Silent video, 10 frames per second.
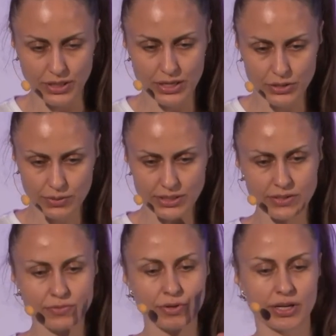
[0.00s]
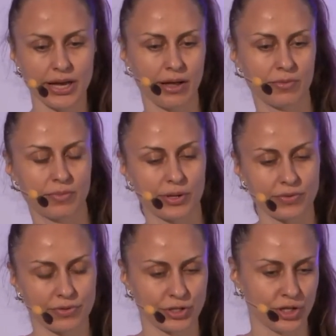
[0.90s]
So this is for the Helm part
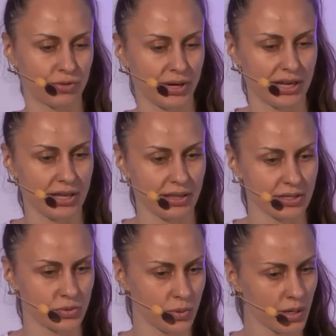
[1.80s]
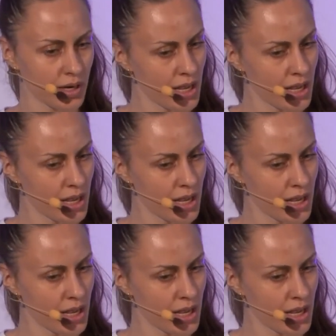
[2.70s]
for generating this one.